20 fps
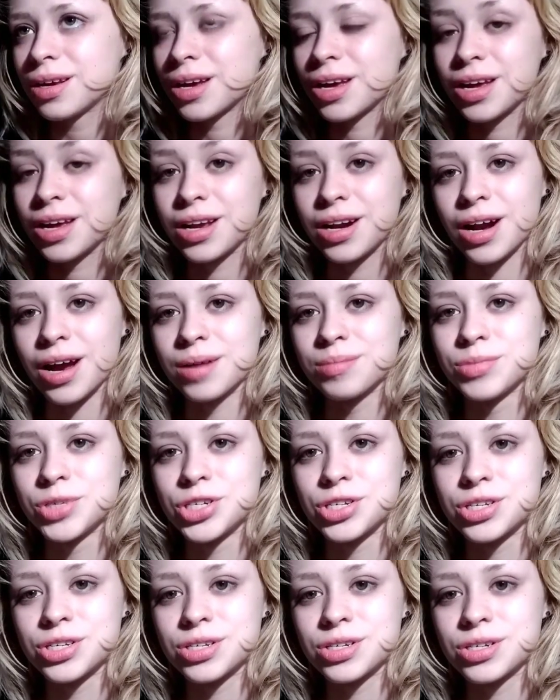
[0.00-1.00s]
And I'm
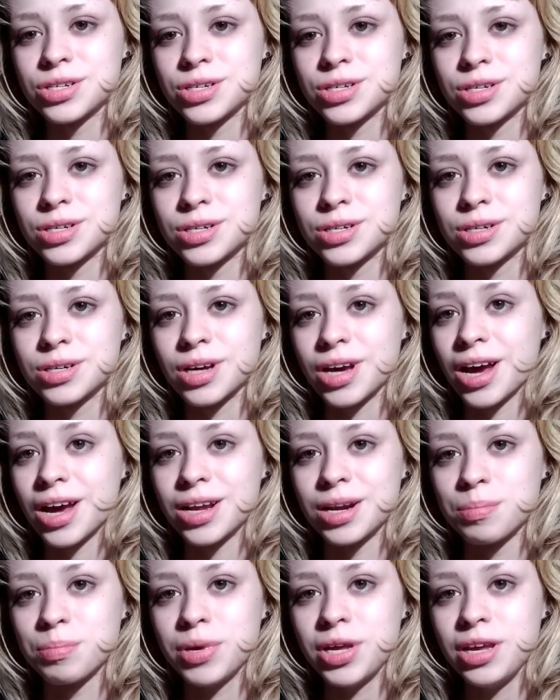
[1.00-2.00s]
just
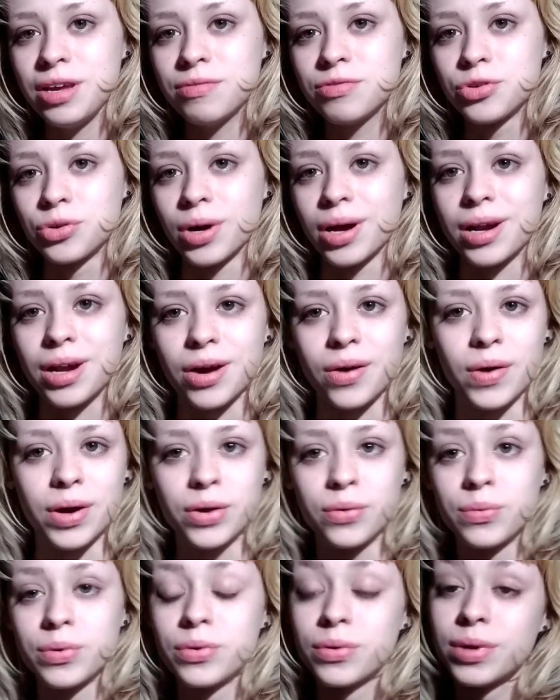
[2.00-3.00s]
kind of peeved right now. I
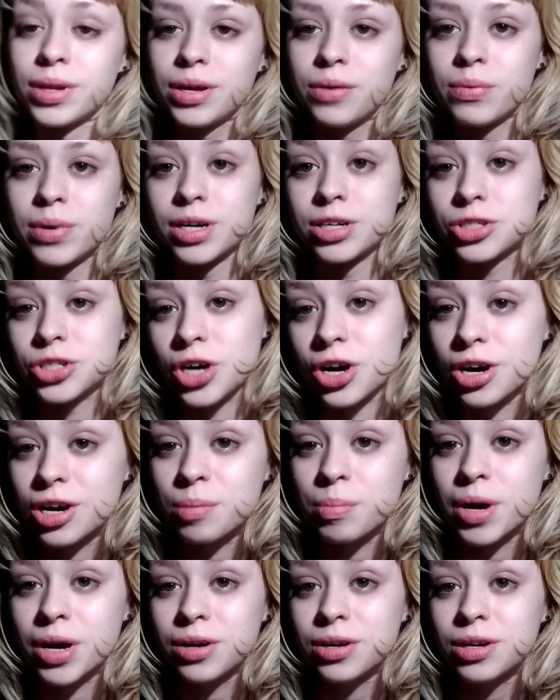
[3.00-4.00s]
don't really want to talk
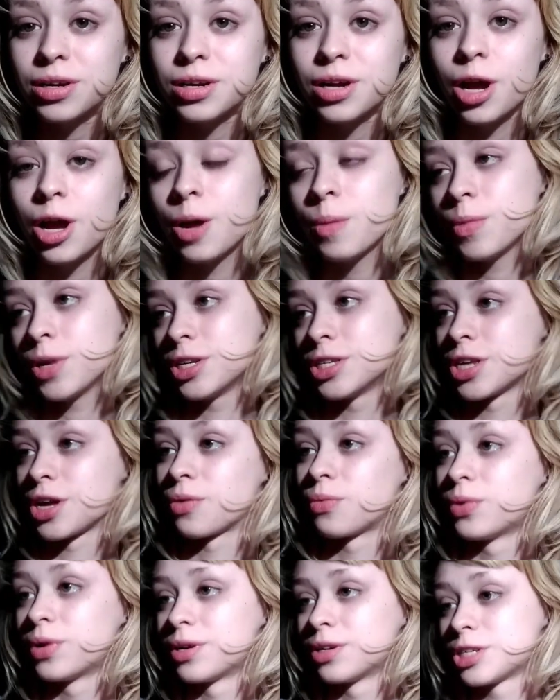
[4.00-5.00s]
about it because I
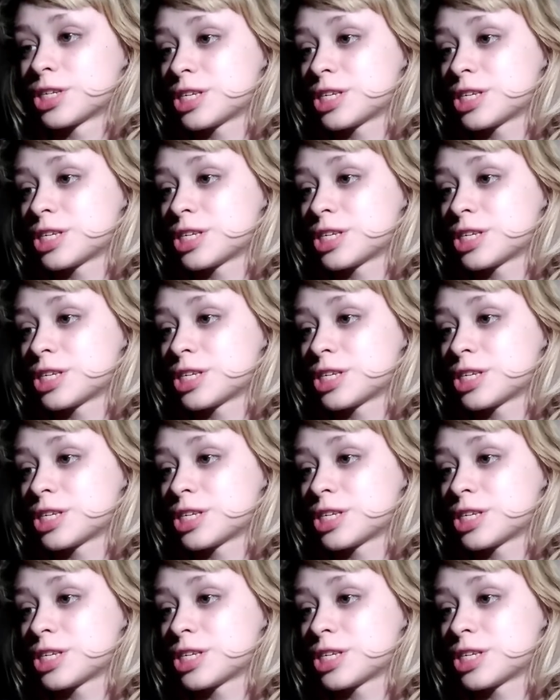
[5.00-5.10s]
want to